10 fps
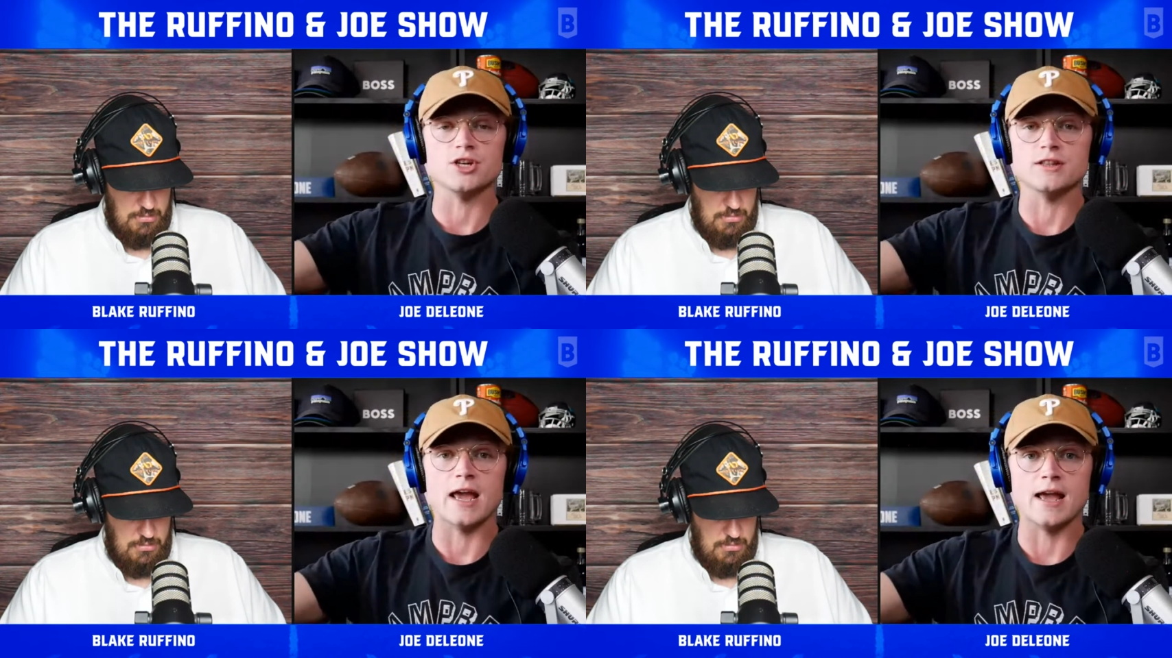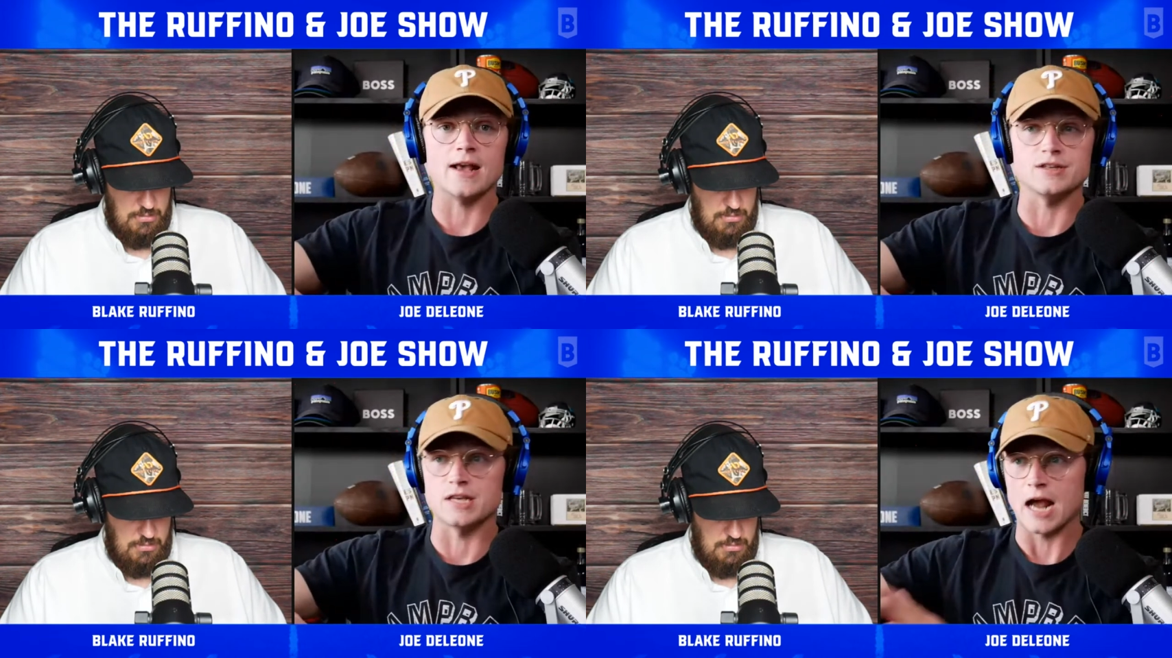Speaker 1: the
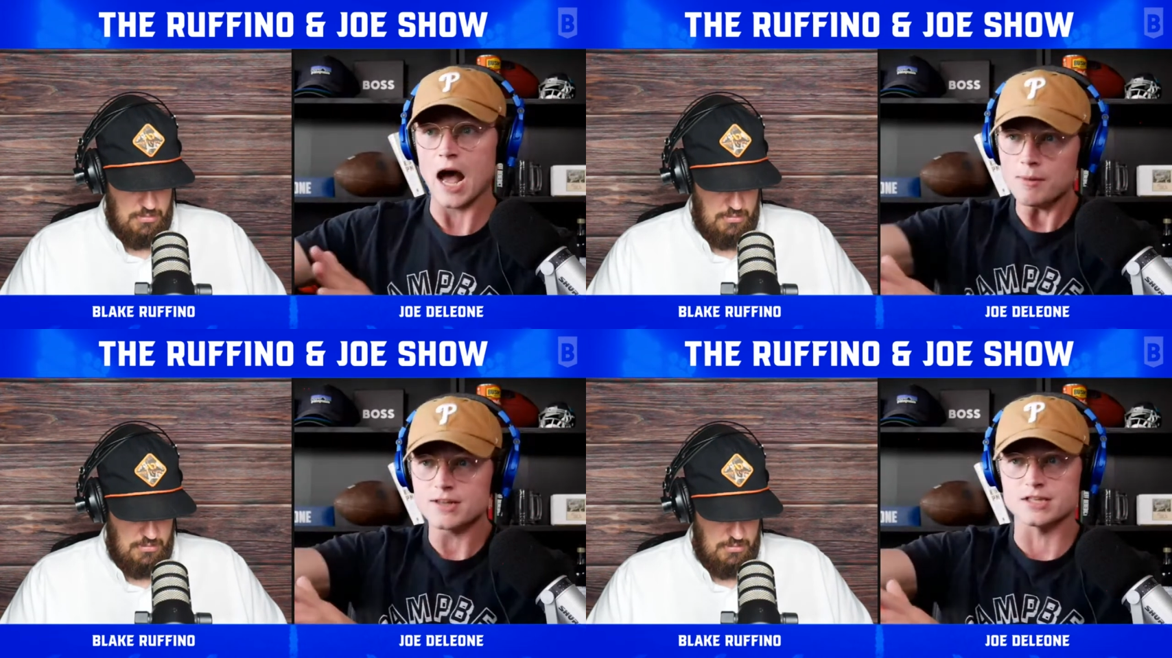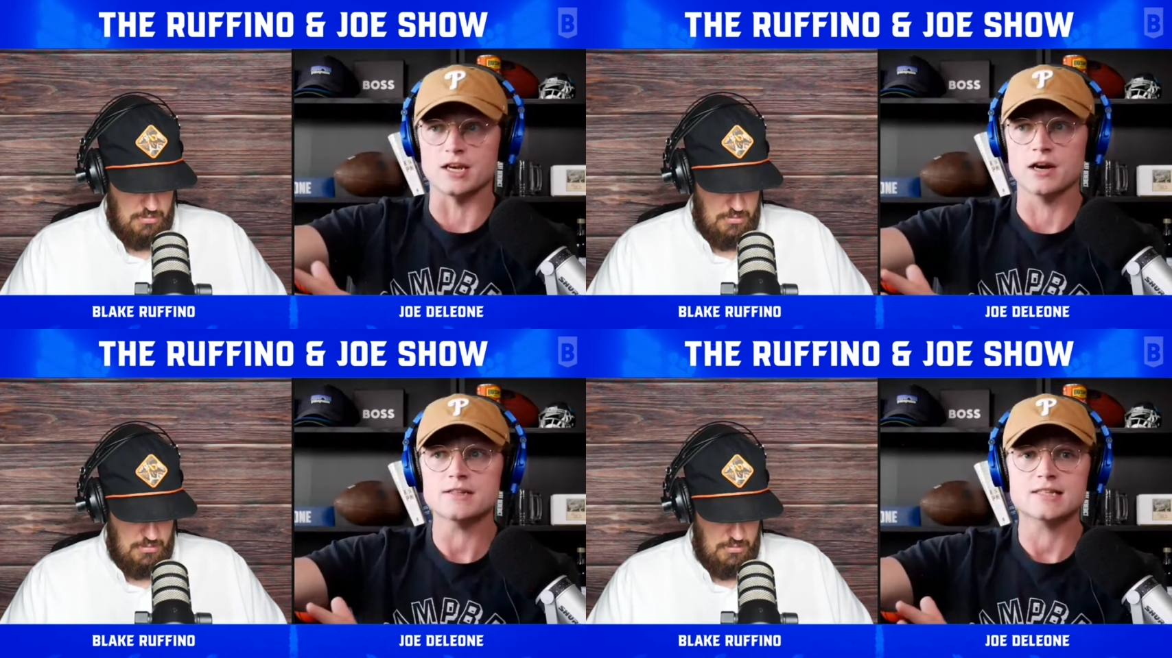AAC. I'm going to sit
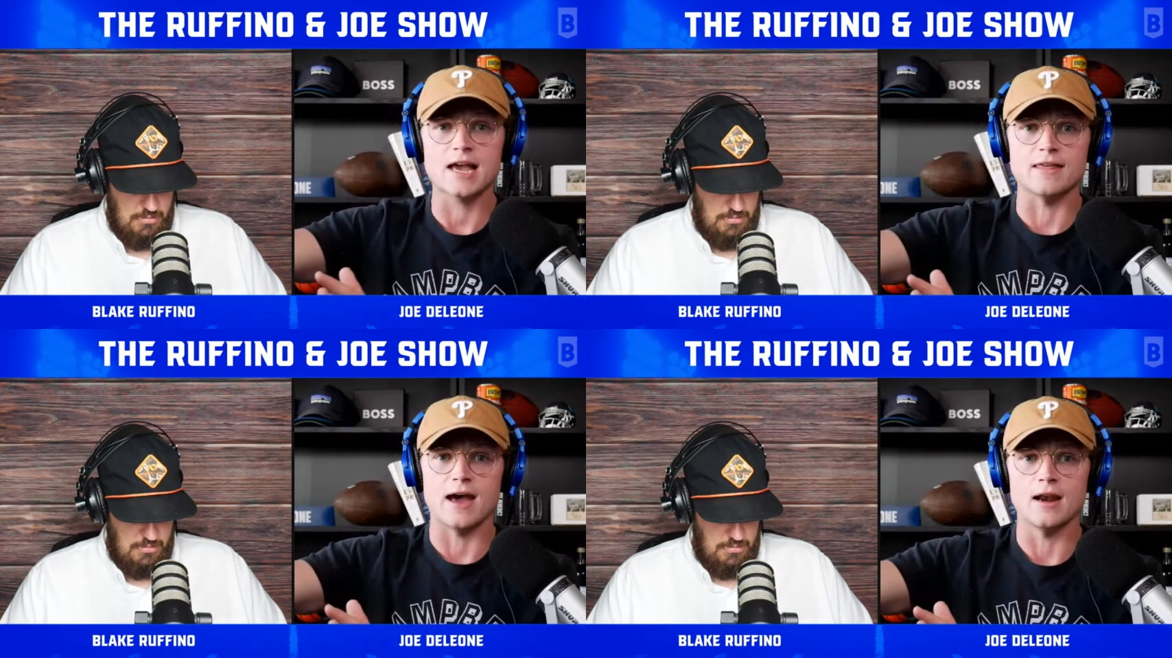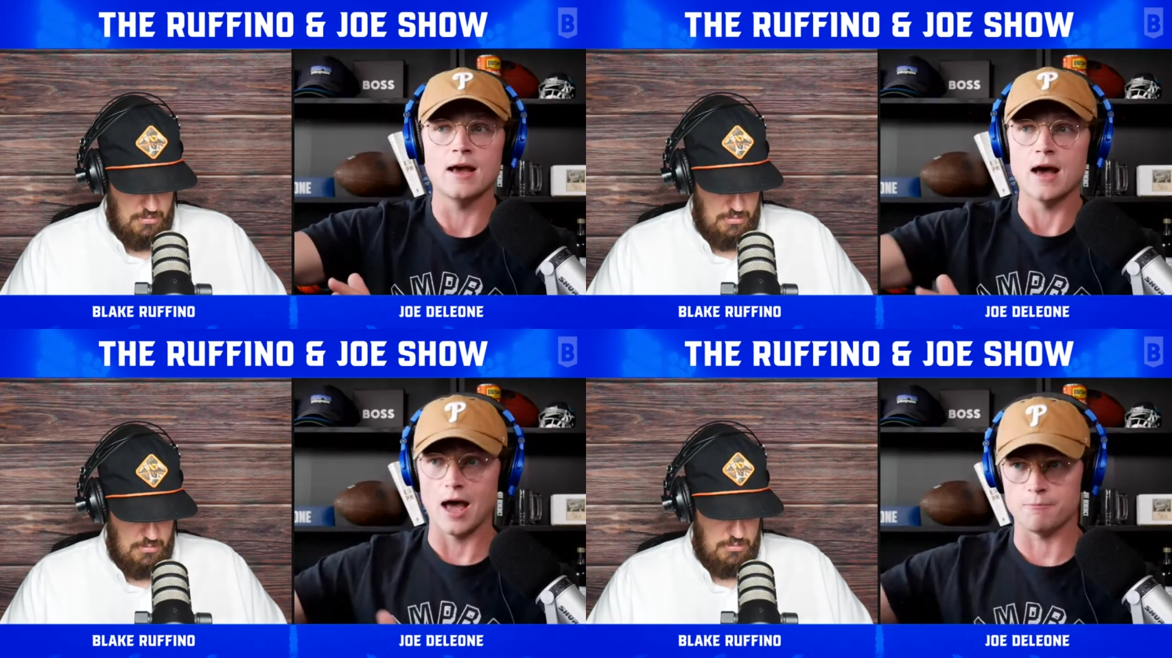here and say that.
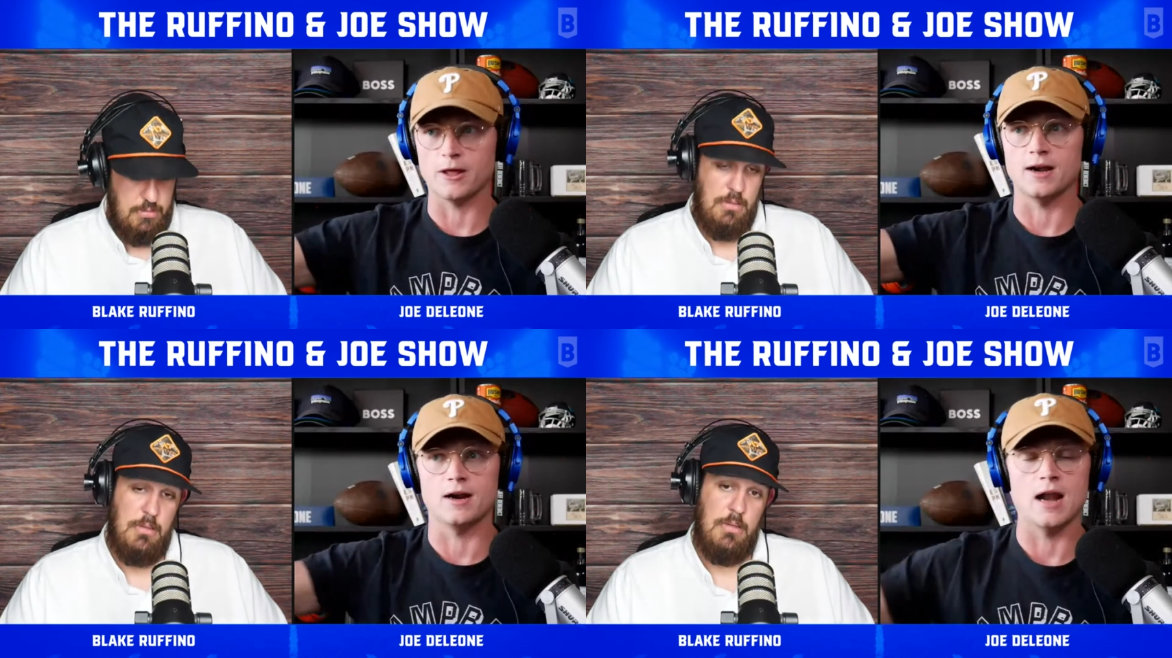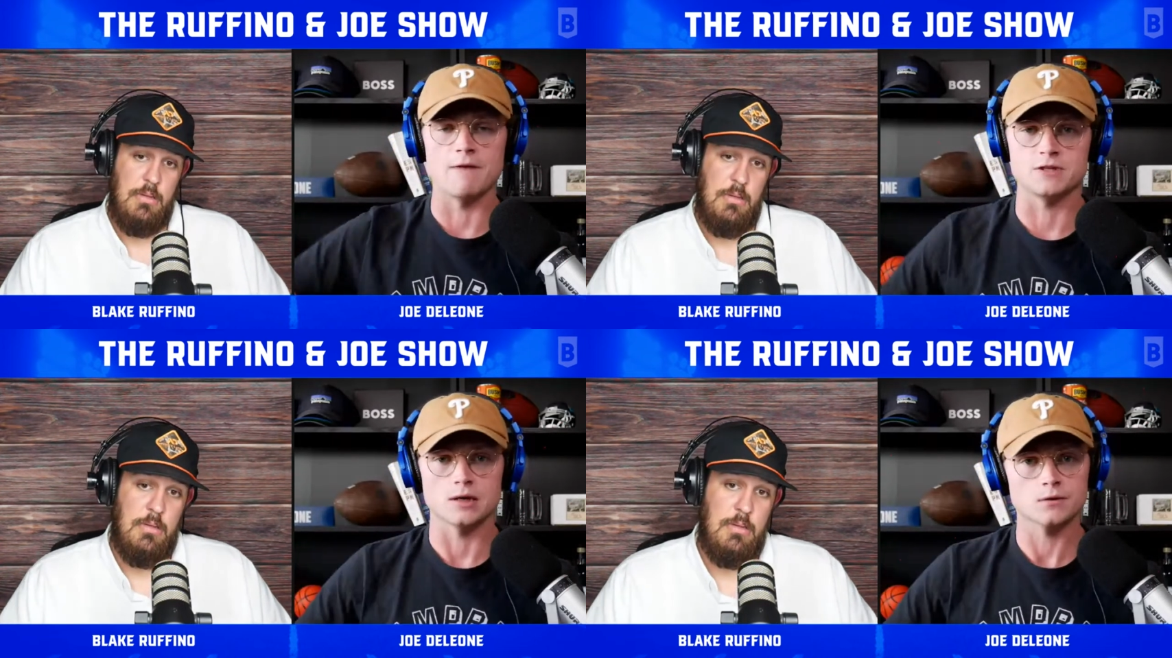I played at an
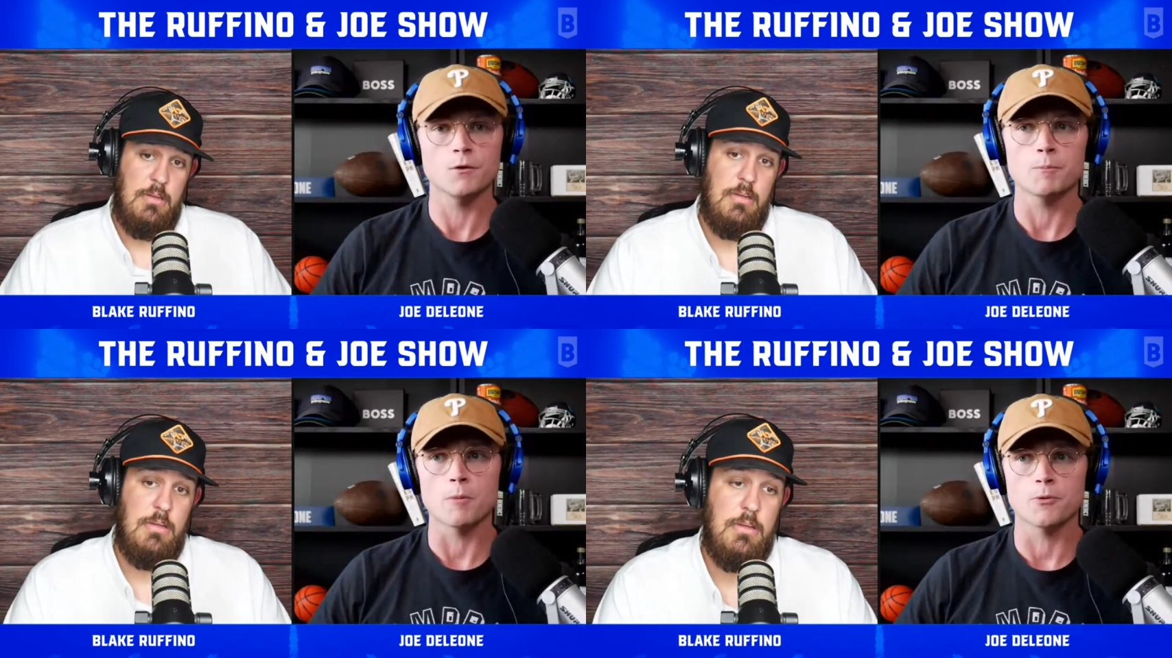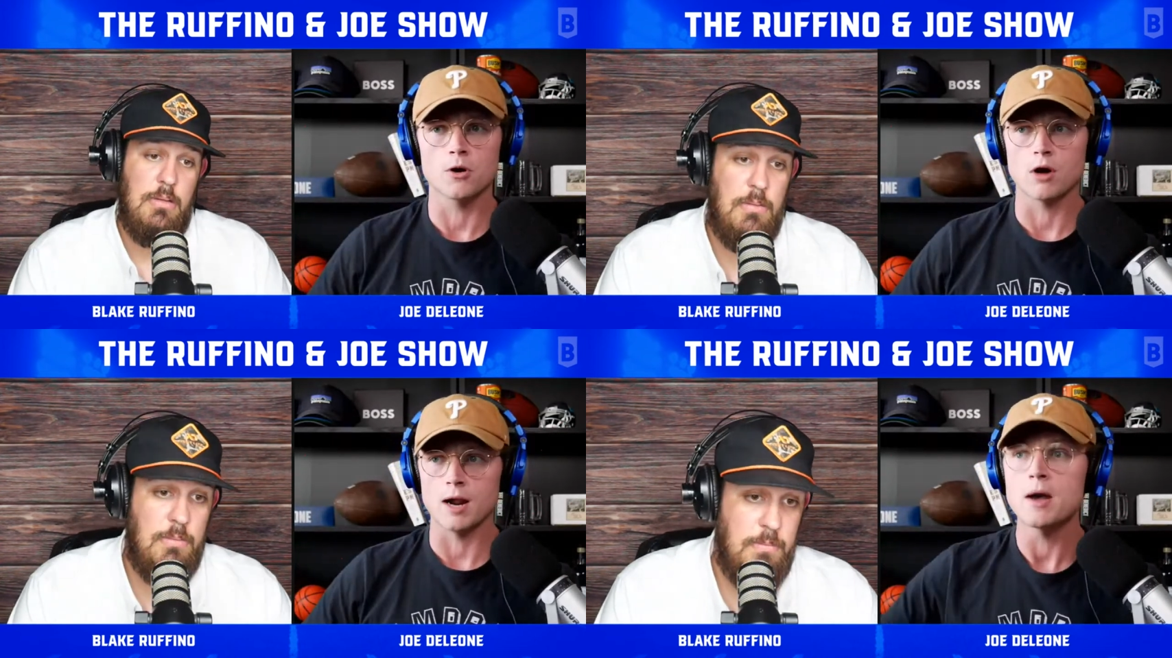FCS football
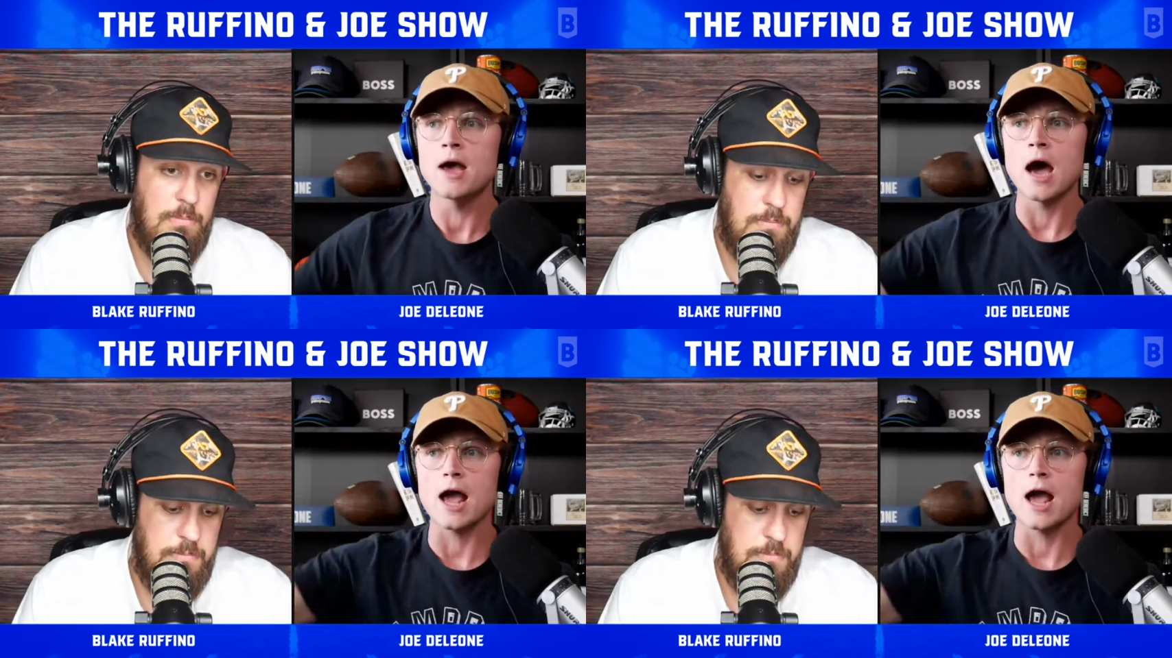program. I